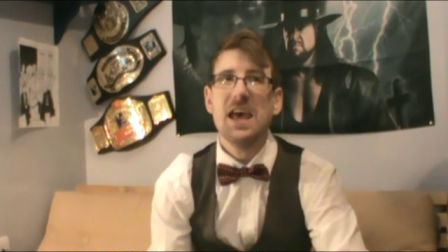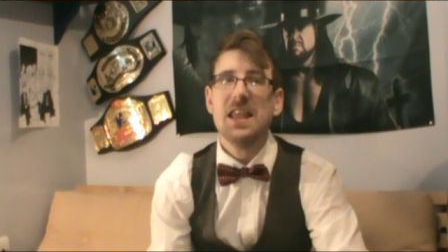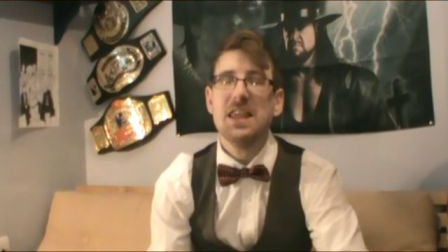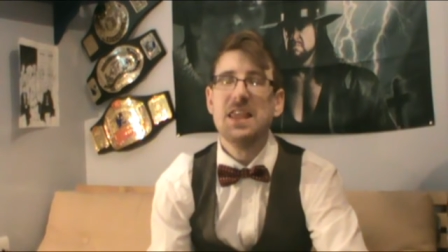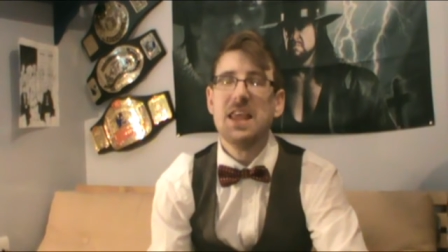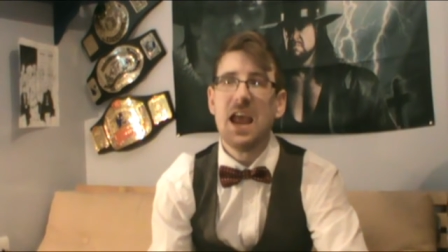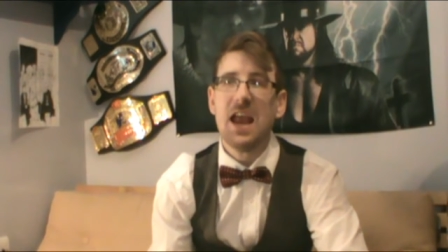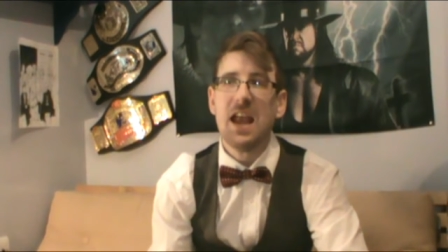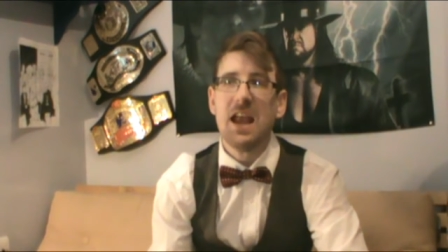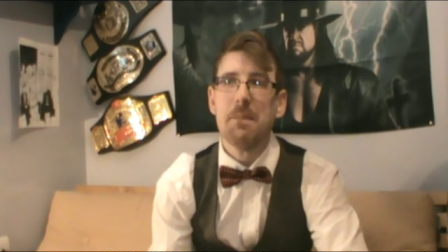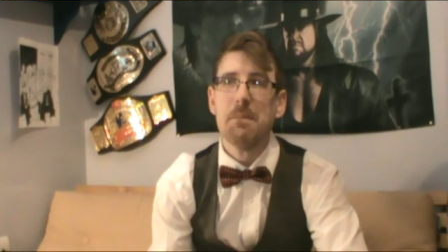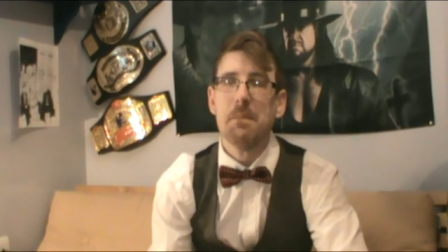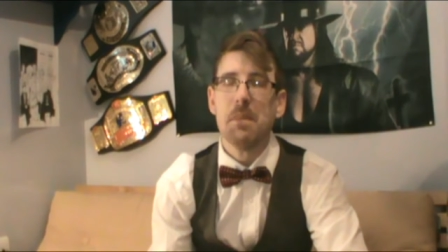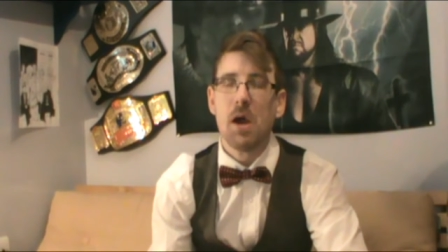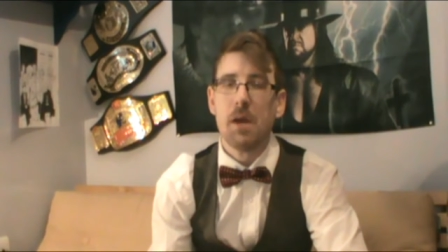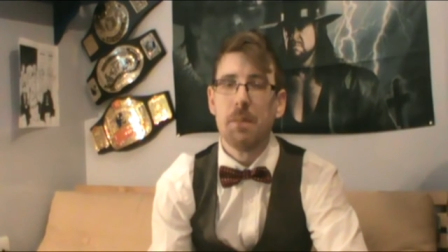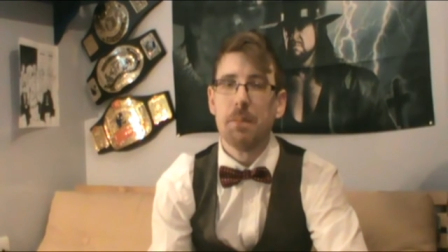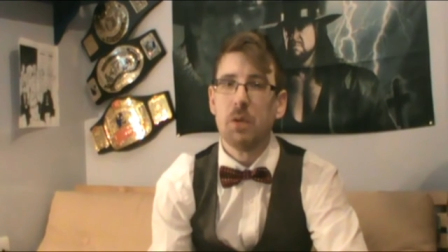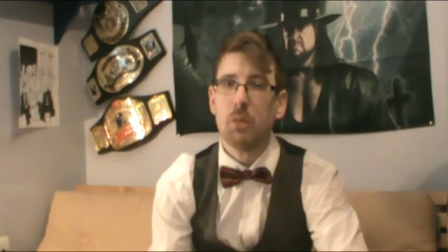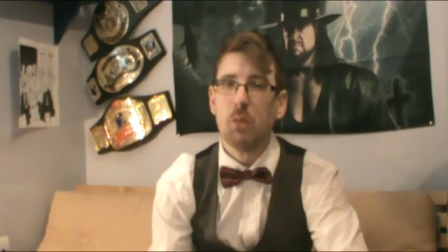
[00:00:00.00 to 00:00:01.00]
then it
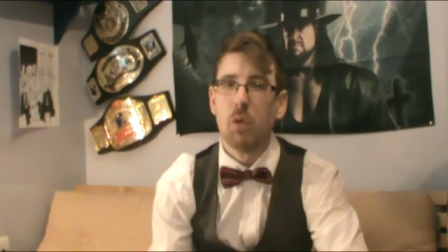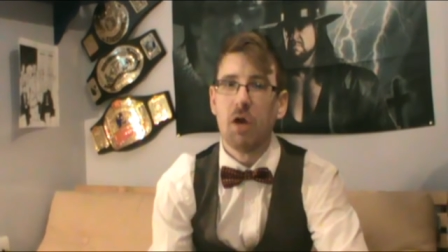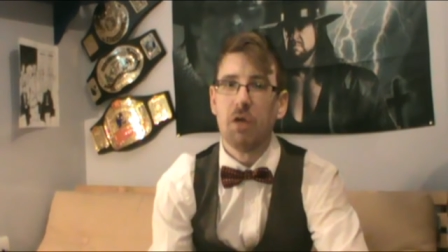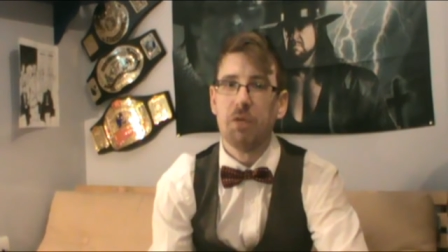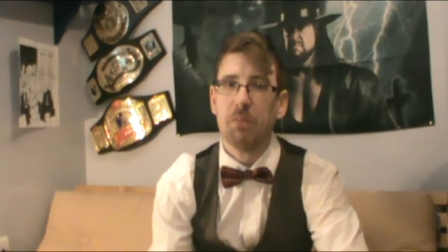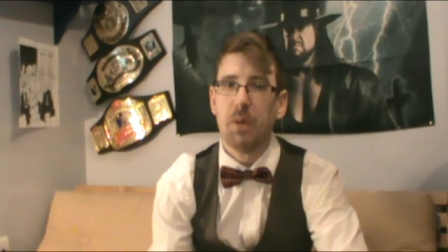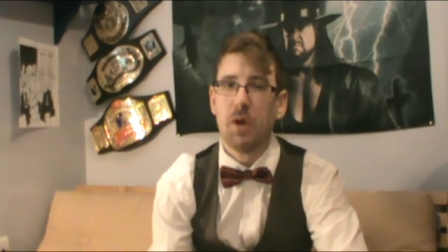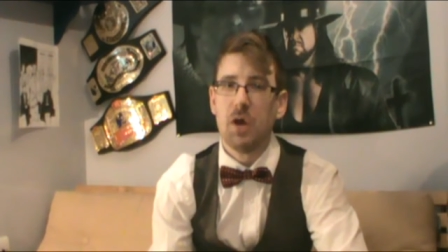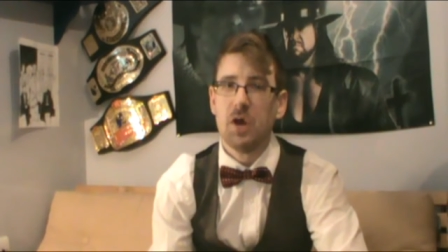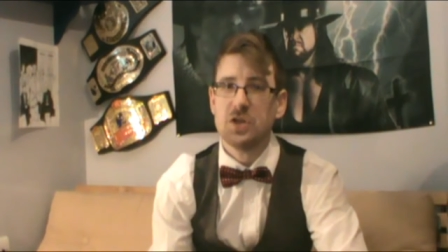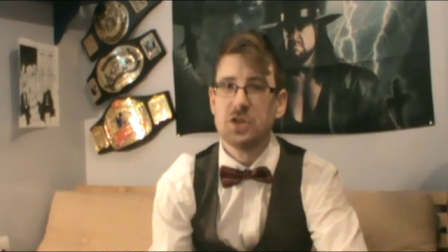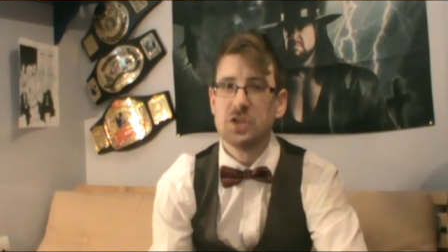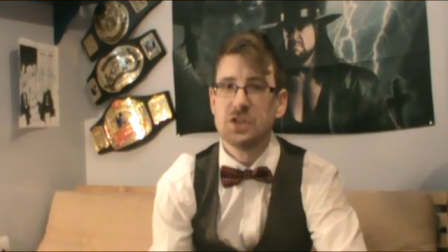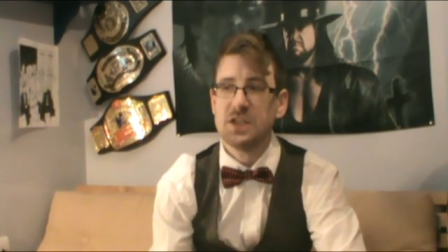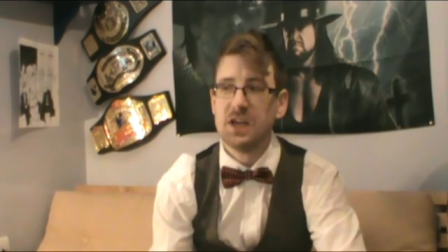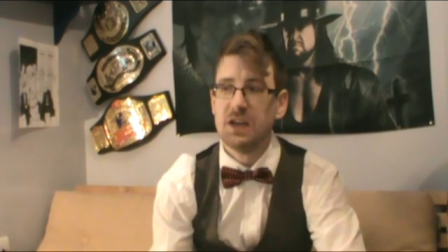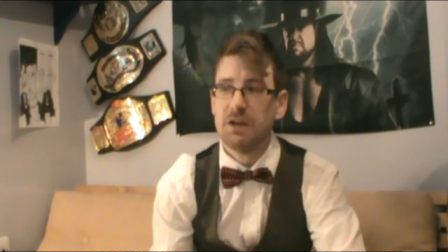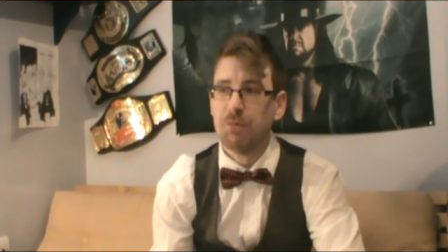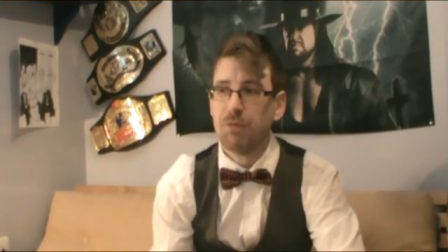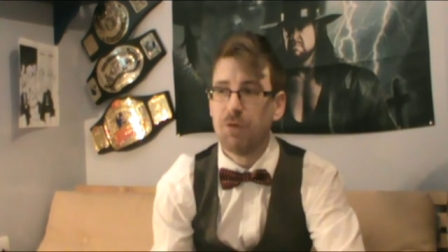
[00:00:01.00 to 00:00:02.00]
might be worth
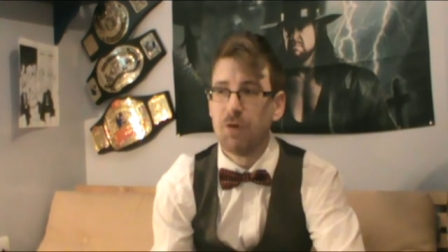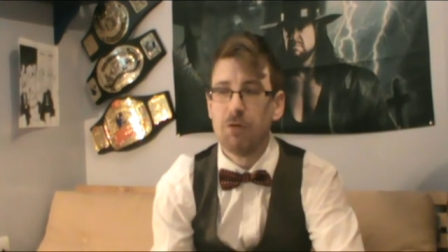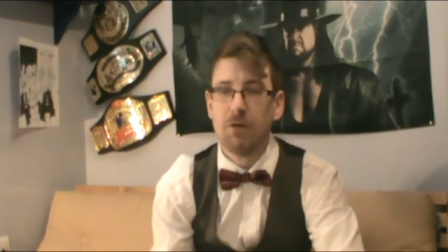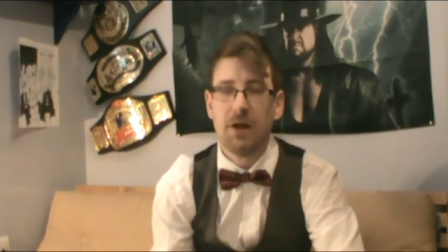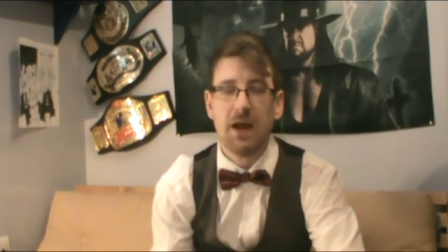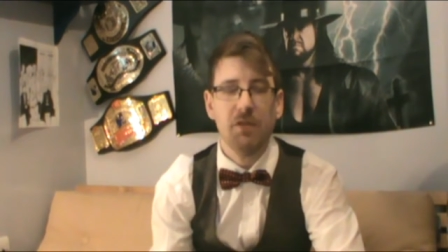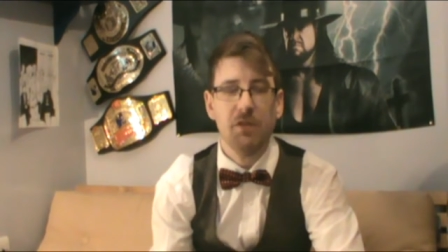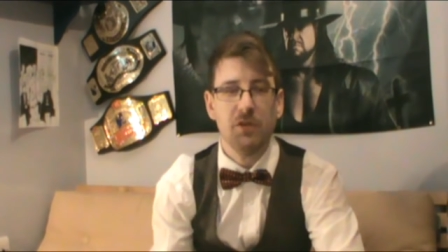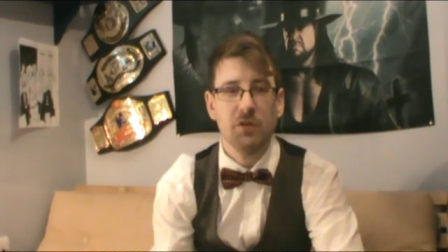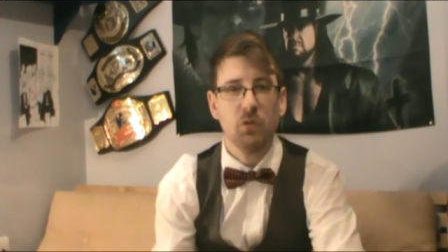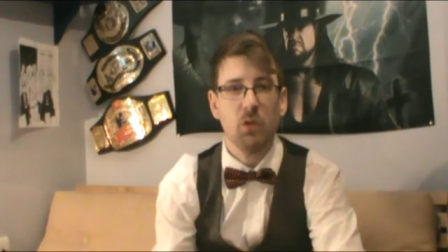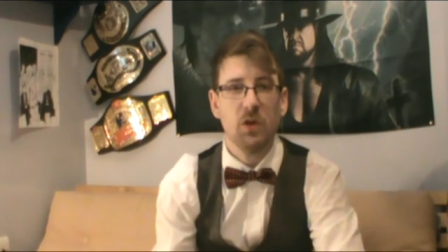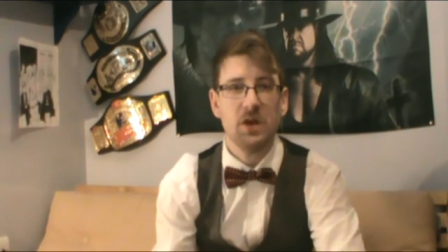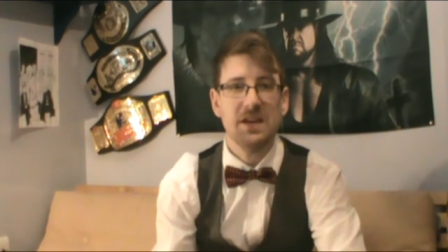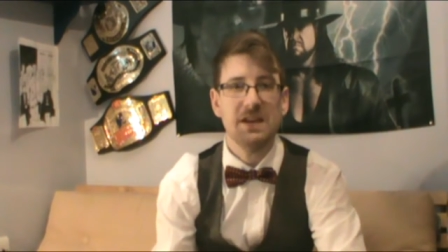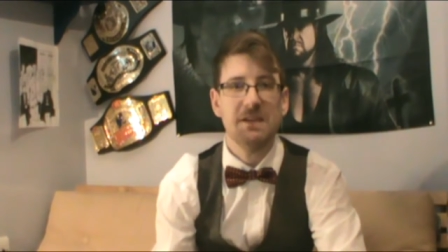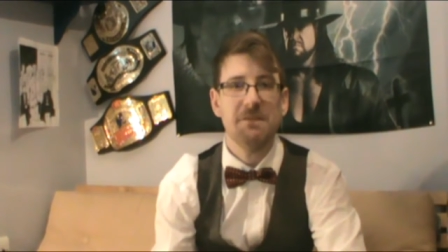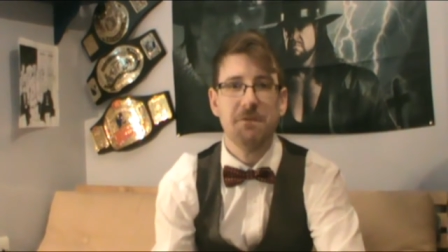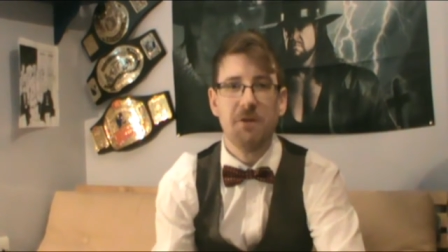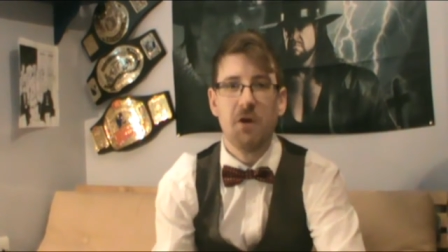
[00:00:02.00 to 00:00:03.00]
purchasing for around the
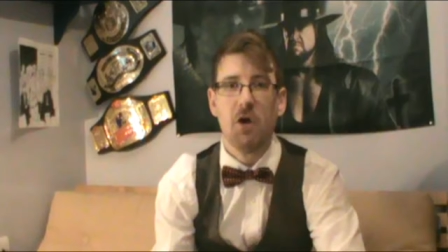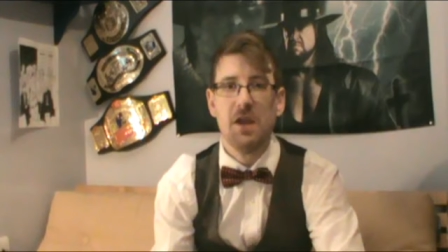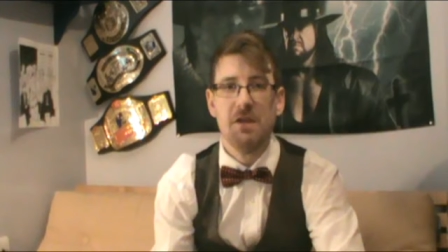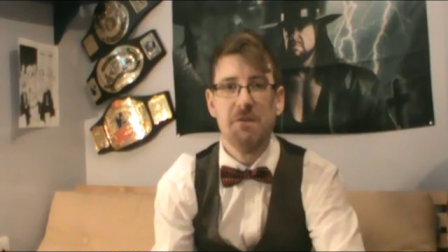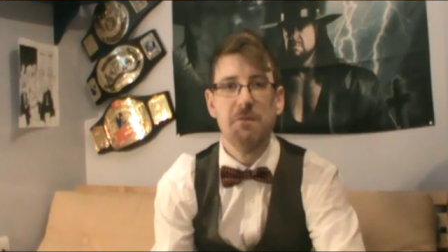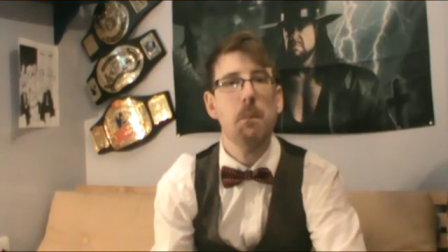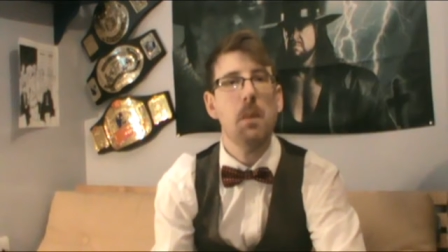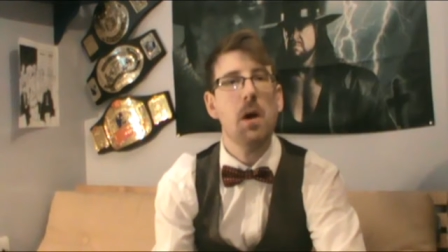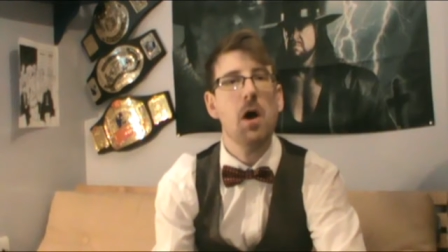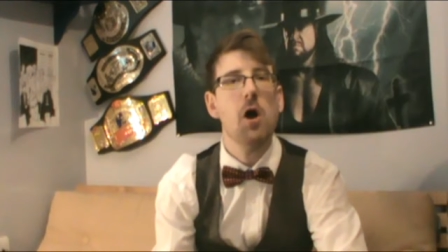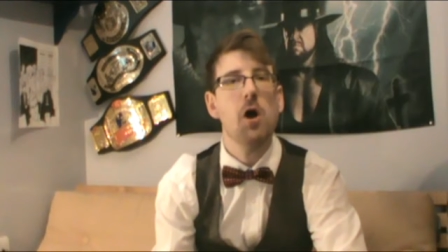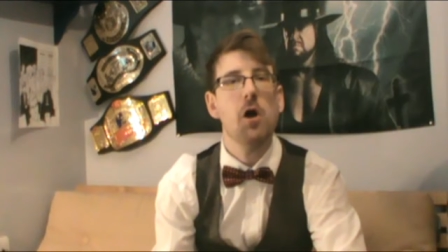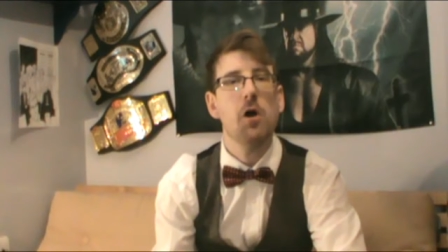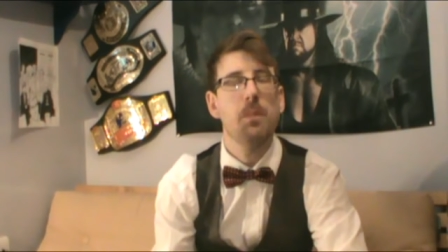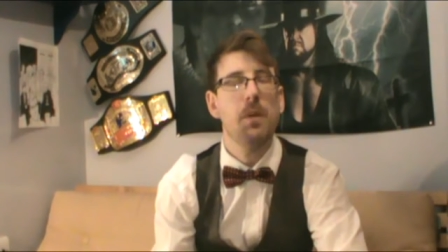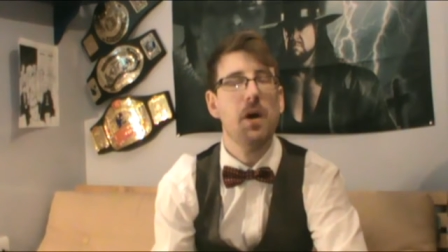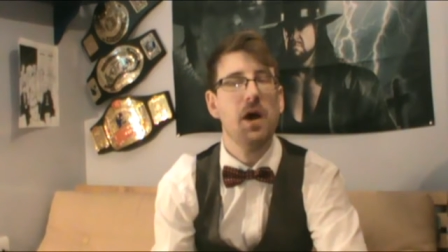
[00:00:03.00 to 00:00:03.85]
£25 mark,